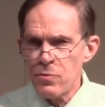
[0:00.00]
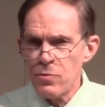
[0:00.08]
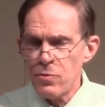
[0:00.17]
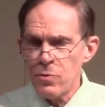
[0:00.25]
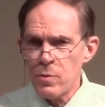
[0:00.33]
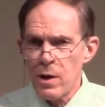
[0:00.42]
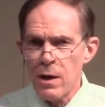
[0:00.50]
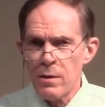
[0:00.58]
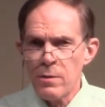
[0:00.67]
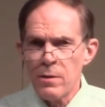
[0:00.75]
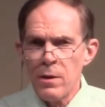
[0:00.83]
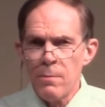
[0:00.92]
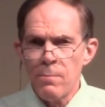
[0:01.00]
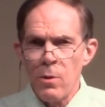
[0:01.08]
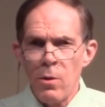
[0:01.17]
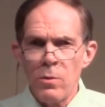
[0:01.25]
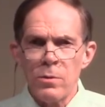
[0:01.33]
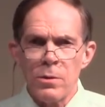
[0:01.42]
to uh,
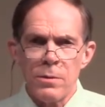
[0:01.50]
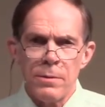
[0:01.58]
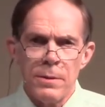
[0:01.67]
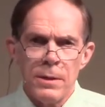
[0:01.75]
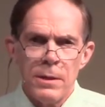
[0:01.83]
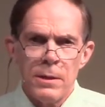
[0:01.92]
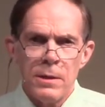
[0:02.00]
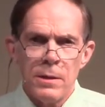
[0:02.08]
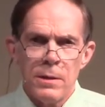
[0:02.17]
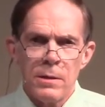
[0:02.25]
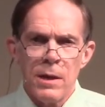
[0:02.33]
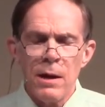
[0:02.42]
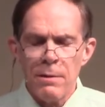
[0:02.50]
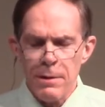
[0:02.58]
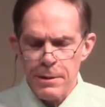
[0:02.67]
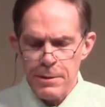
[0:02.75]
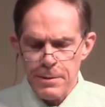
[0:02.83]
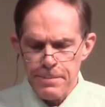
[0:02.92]
mold her uh,
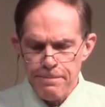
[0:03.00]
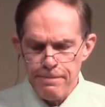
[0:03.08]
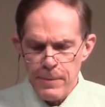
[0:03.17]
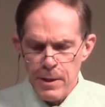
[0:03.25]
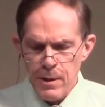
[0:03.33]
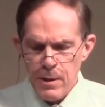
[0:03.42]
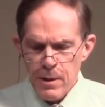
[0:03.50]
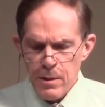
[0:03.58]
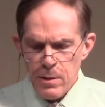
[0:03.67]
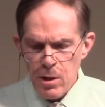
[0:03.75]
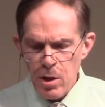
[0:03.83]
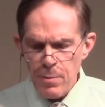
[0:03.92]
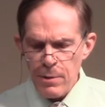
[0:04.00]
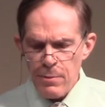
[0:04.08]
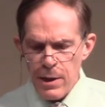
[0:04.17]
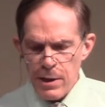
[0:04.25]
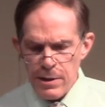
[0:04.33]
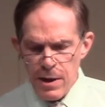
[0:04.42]
character. Naomi
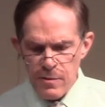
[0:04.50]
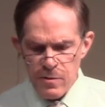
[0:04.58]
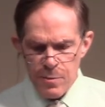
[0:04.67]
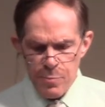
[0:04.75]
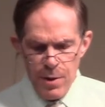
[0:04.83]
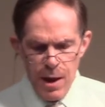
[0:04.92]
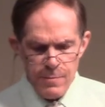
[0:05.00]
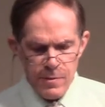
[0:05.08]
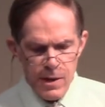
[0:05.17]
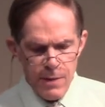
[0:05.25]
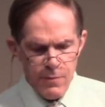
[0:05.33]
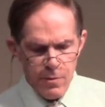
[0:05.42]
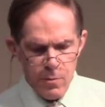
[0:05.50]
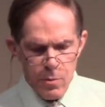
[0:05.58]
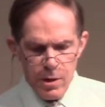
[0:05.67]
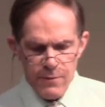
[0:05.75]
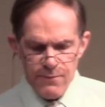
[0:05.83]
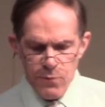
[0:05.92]
recognized her problems came from the
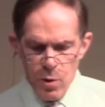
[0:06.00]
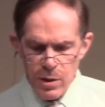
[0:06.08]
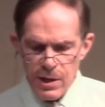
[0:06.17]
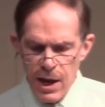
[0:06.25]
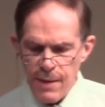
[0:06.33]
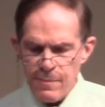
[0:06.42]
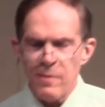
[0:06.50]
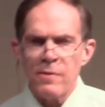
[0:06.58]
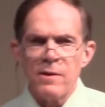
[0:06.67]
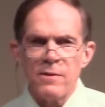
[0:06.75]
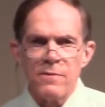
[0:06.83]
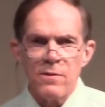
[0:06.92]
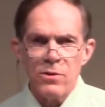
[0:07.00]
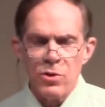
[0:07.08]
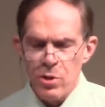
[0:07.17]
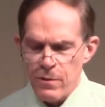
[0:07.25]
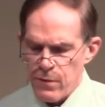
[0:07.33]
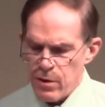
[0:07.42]
Lord. And four times in these
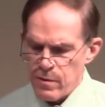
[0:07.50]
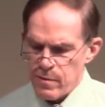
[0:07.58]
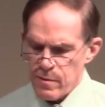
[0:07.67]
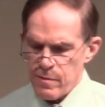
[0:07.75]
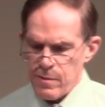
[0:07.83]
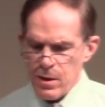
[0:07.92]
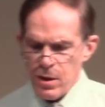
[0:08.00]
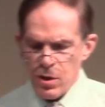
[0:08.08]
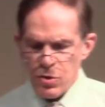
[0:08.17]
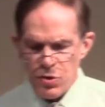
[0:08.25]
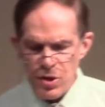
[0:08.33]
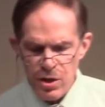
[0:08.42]
two verses, she